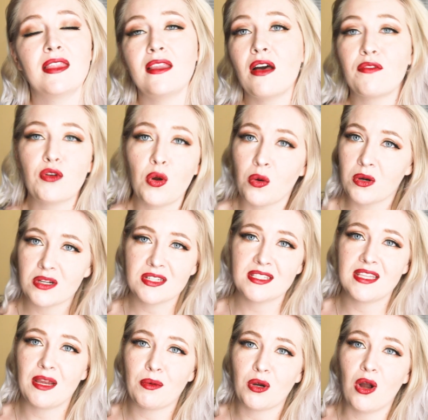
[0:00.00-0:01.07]
of course
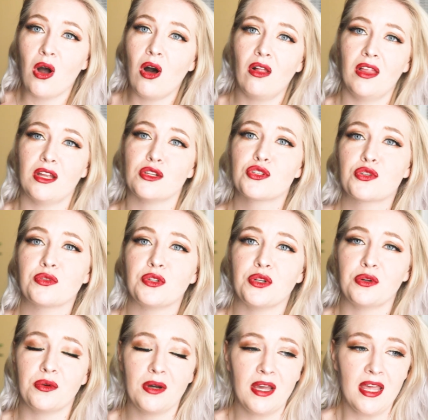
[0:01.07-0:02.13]
they were all
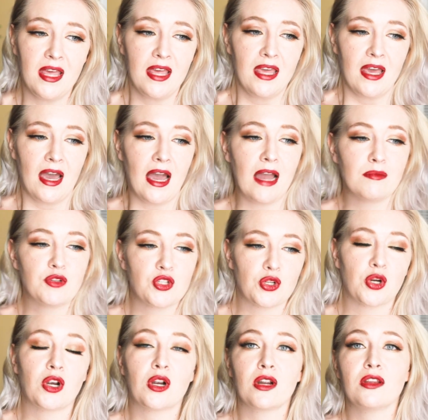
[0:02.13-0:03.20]
untrue. I'm
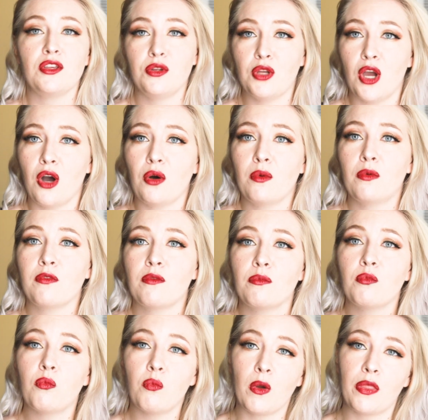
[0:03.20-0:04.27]
sure, you know,
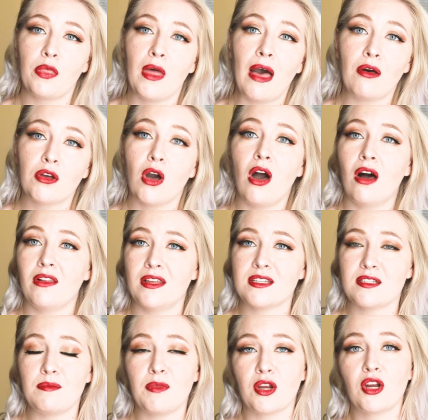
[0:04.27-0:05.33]
with
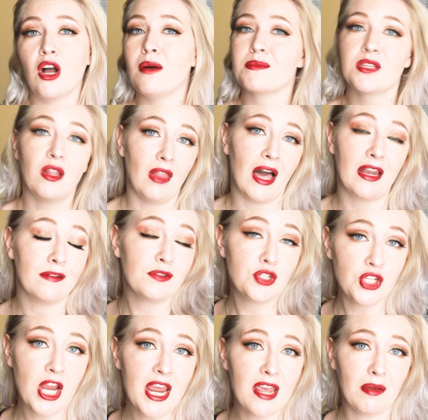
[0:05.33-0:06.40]
alcoholism there comes a lot of
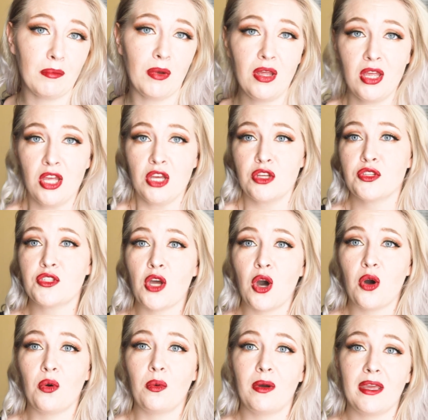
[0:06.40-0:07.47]
shame.
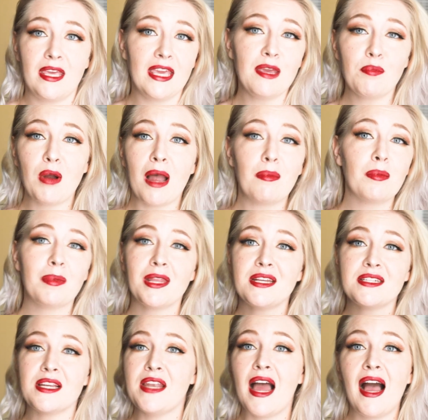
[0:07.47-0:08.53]
So he
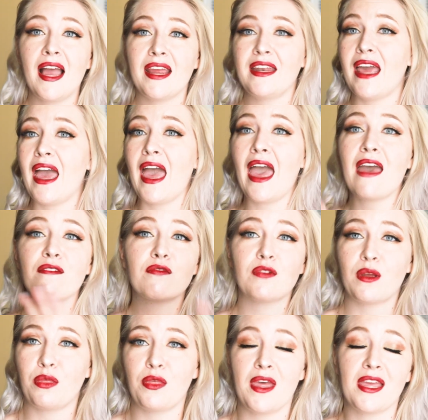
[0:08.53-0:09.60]
probably denied
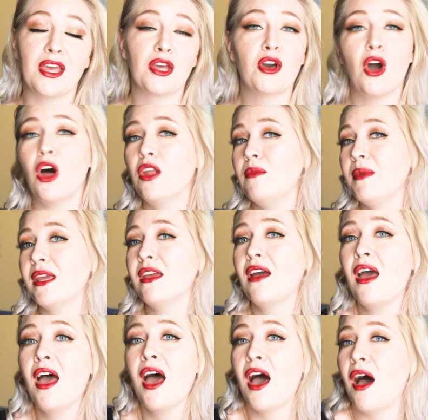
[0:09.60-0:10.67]
everything and called
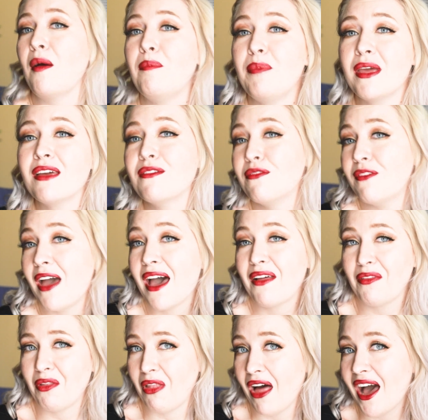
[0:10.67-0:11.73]
me a big
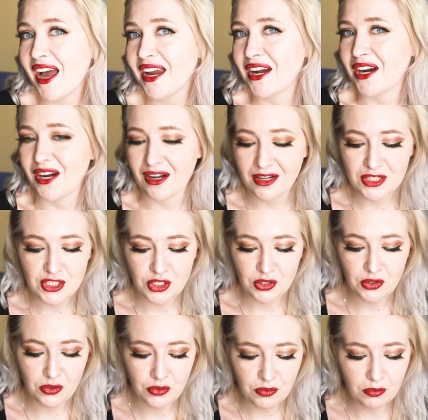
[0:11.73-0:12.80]
fat liar
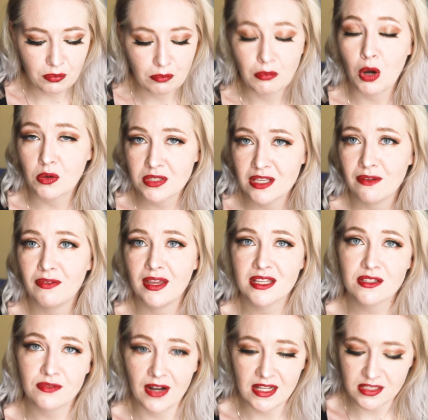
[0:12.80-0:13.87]
to most of
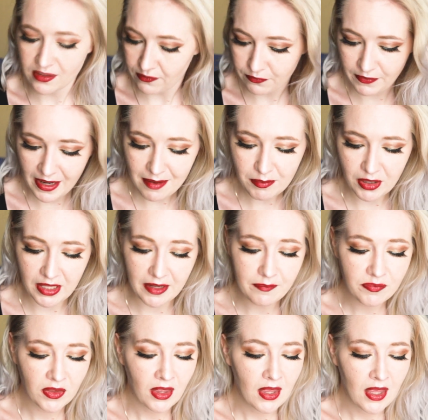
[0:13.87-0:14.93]
his friends and family.